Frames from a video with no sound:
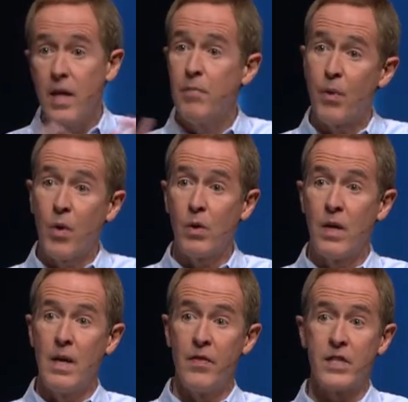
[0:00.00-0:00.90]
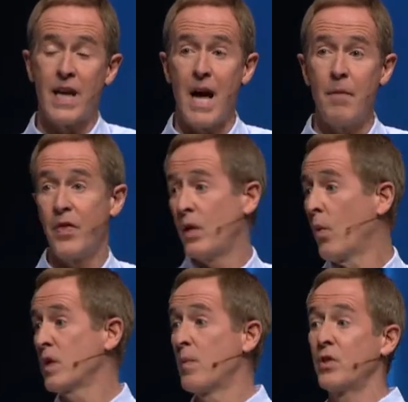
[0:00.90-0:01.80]
he broke the Sabbath. And you
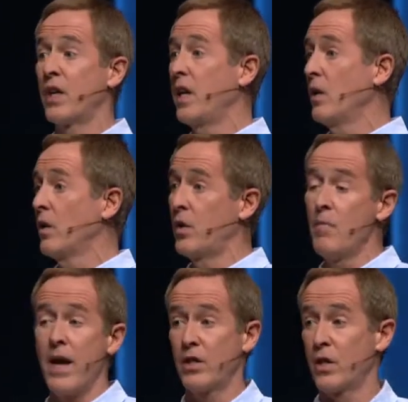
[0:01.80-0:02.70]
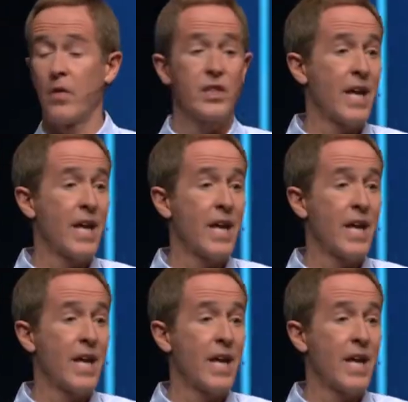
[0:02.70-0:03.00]
weren't supposed to heal or do medicine on the